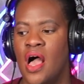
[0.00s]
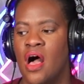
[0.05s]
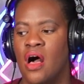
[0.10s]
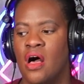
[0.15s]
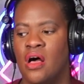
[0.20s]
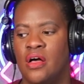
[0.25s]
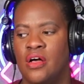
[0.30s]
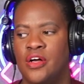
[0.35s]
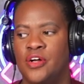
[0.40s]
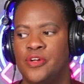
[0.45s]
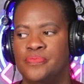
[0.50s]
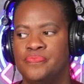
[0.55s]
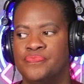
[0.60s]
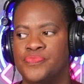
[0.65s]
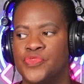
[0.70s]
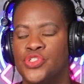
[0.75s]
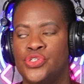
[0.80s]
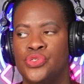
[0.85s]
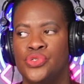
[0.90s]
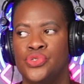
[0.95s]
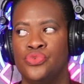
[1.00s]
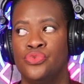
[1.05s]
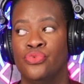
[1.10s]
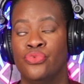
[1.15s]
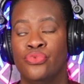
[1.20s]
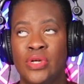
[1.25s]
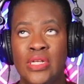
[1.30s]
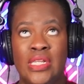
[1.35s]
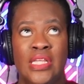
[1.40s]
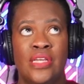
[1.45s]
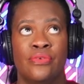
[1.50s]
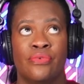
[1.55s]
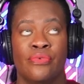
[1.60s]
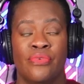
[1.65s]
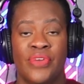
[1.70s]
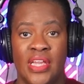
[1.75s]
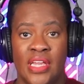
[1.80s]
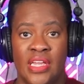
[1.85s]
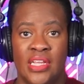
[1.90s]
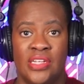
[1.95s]
to really
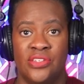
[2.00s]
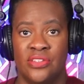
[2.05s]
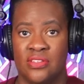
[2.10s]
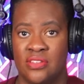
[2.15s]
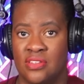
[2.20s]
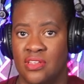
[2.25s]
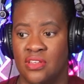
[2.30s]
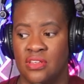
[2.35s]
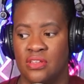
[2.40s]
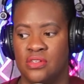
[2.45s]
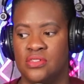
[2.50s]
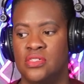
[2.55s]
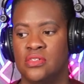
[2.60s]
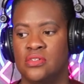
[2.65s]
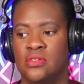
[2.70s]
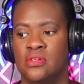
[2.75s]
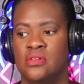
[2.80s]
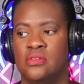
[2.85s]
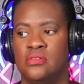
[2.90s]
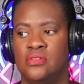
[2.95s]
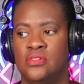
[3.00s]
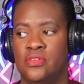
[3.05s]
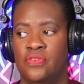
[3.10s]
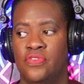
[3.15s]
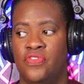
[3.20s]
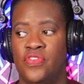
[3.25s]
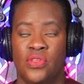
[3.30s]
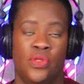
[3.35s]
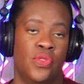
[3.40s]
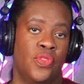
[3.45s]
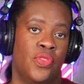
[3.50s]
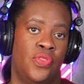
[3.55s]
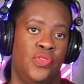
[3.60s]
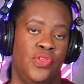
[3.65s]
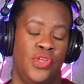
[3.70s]
read Giselle to filth.